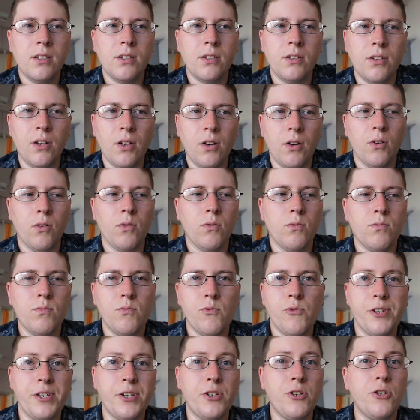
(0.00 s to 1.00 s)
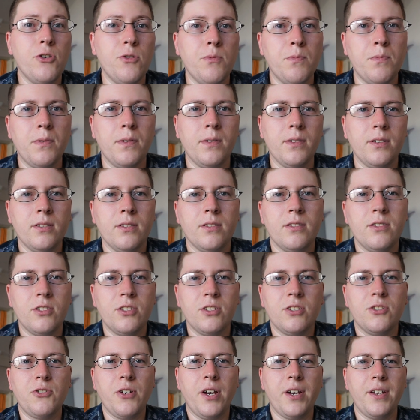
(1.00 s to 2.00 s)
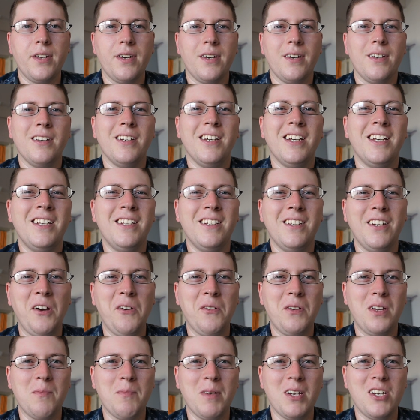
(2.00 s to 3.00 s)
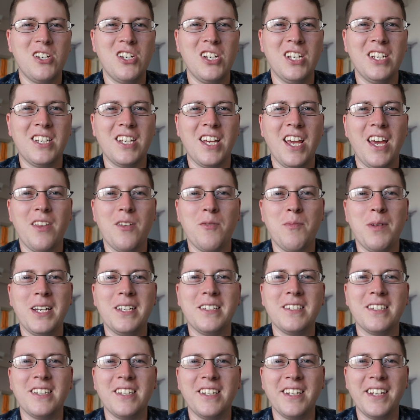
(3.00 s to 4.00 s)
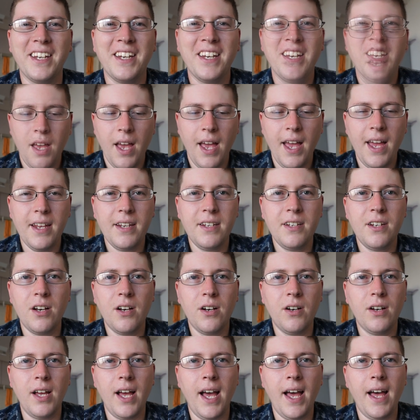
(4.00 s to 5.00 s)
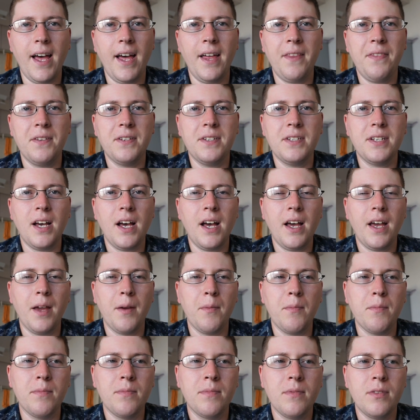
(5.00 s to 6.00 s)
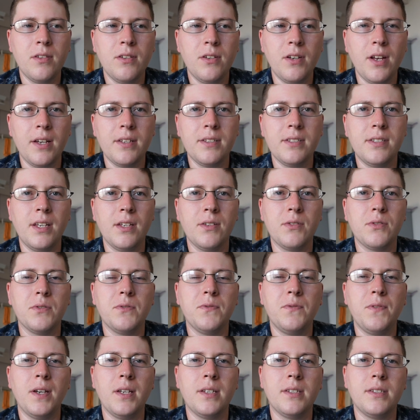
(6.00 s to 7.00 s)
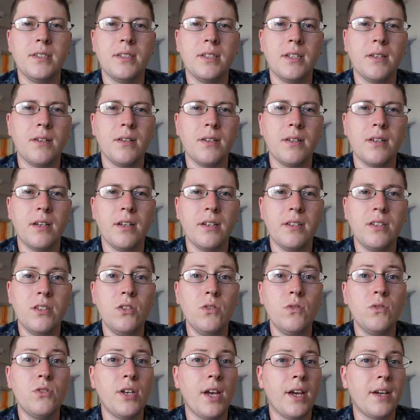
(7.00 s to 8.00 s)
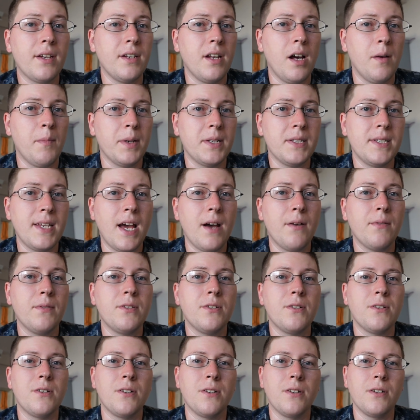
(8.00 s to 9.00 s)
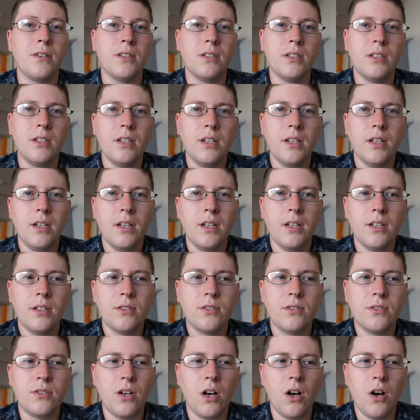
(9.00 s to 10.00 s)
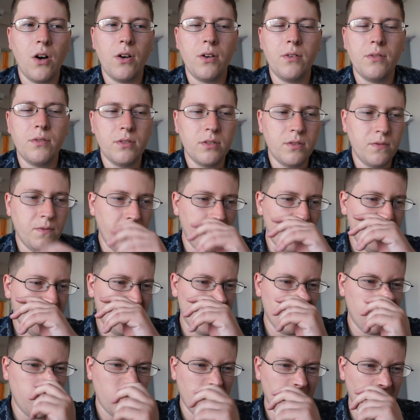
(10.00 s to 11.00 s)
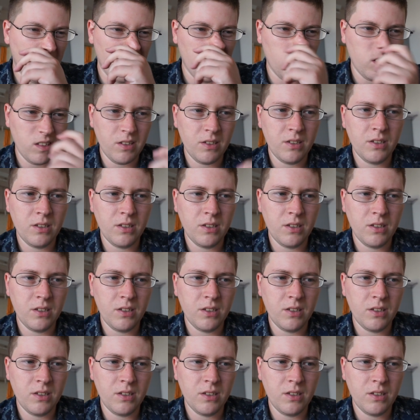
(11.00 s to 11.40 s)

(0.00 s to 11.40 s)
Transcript: you know, recoup and just try to, you know, get my shit together, basically. And, you know, at the time, the United States was facing a huge economic downturn. So it was very difficult